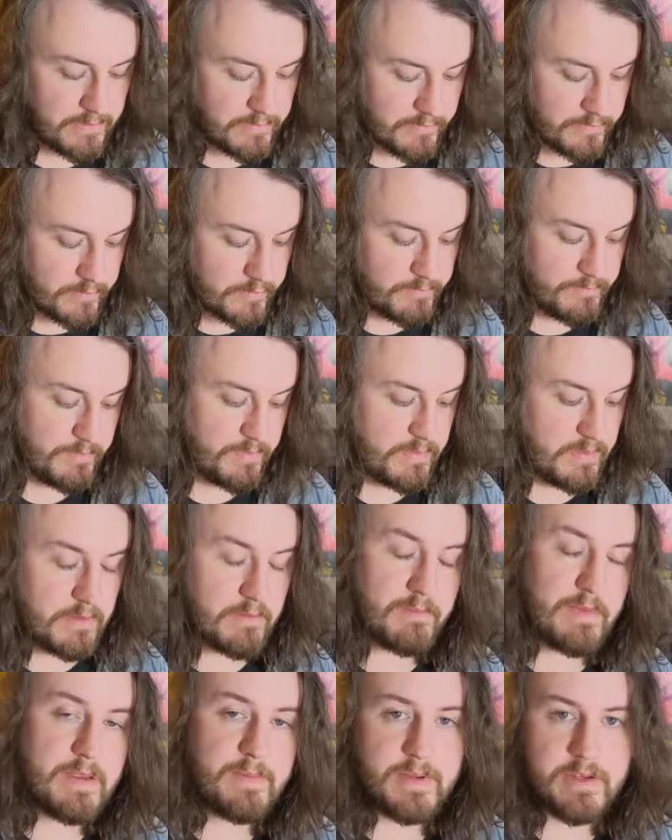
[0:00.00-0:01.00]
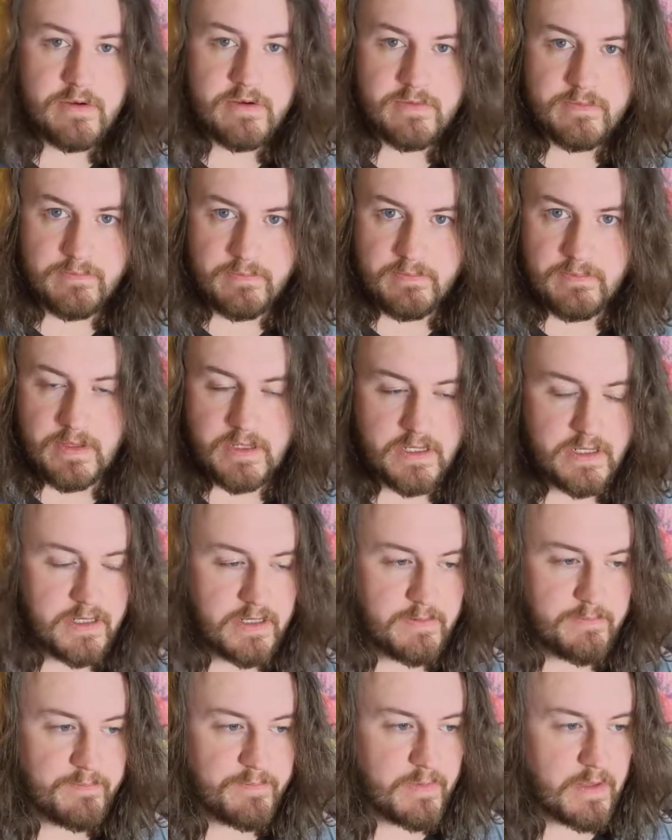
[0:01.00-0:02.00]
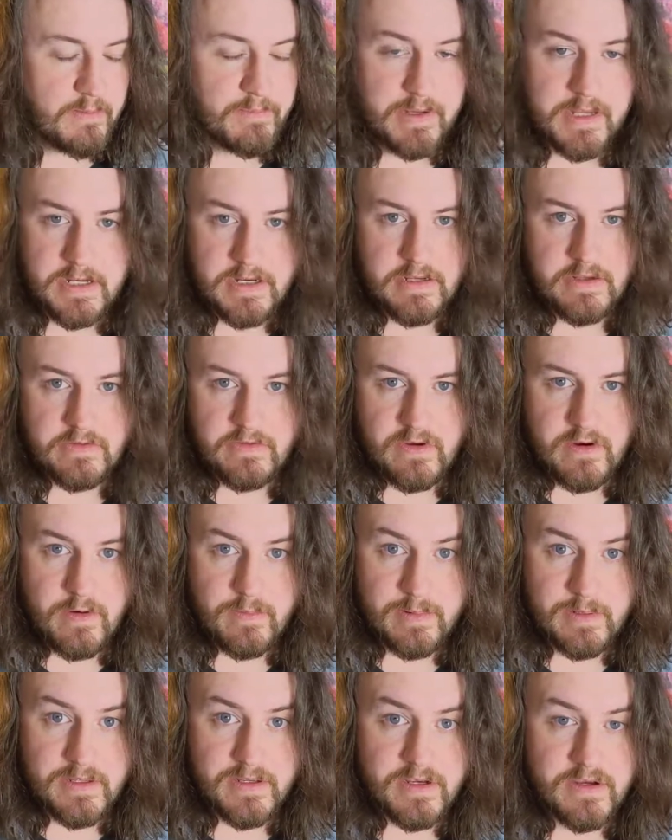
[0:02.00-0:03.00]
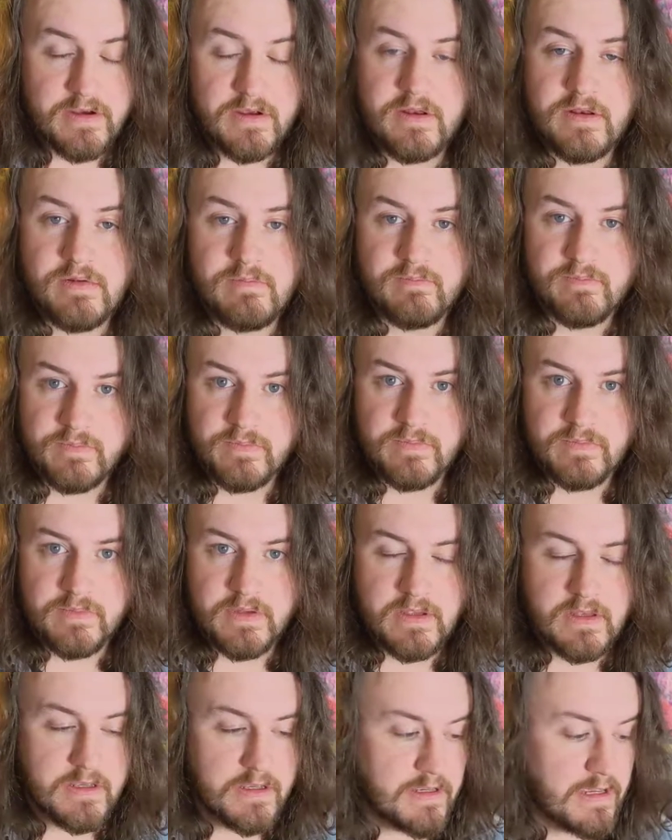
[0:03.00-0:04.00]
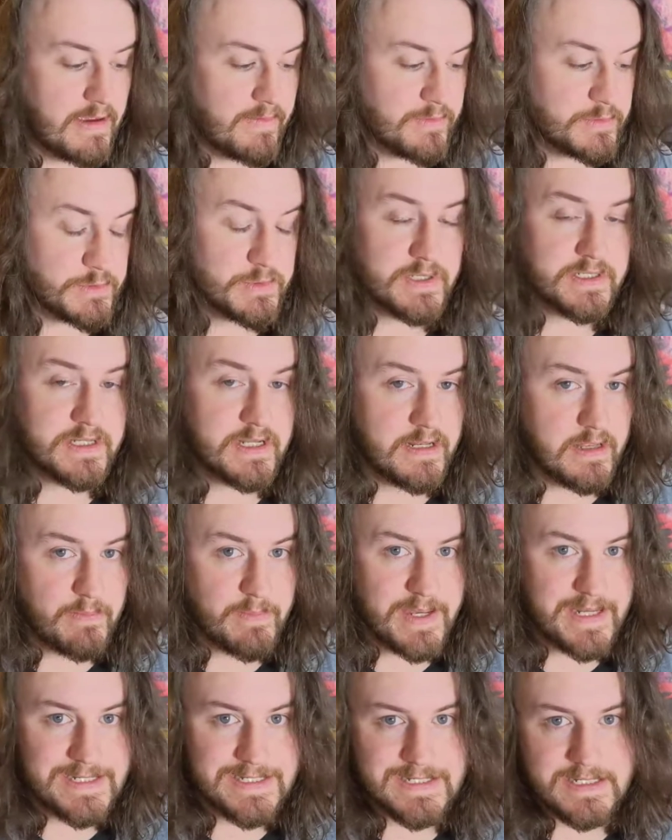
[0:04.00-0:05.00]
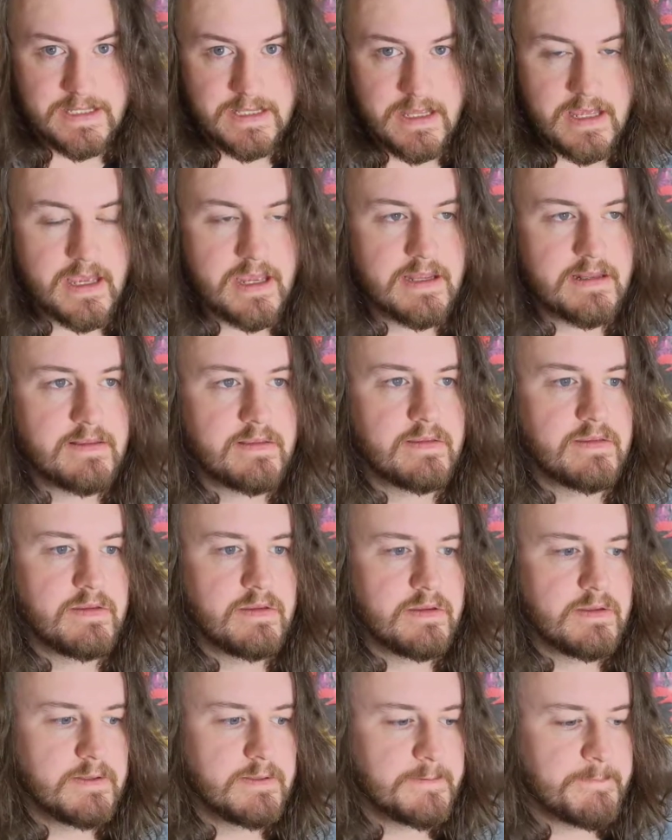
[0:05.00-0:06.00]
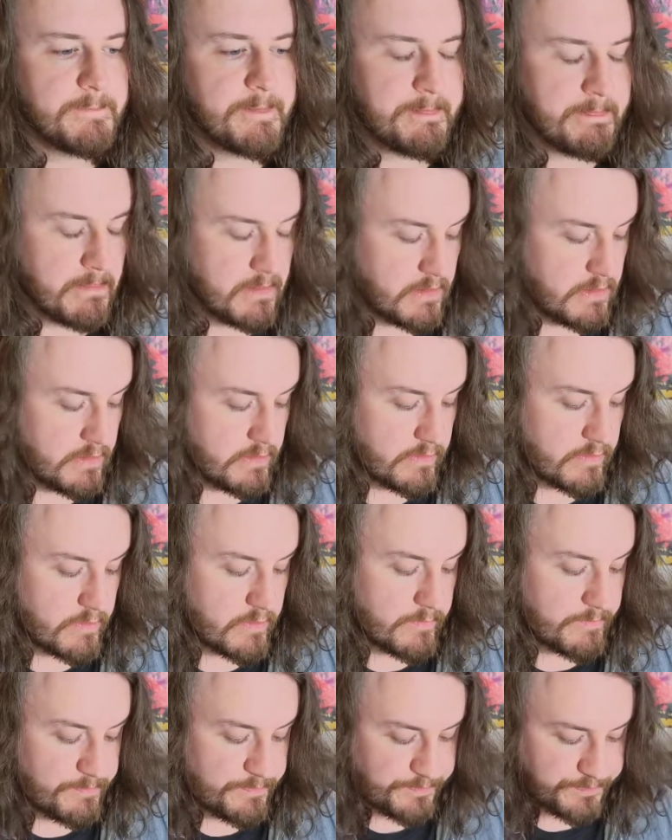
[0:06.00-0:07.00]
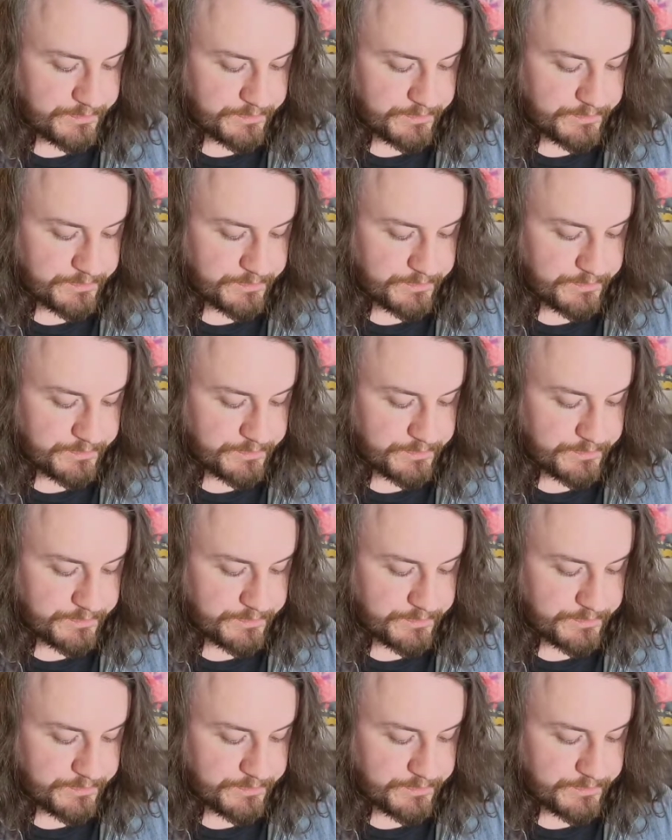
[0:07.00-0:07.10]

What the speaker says: So maybe you're a beginner guitar player and haven't tried any bending yet. So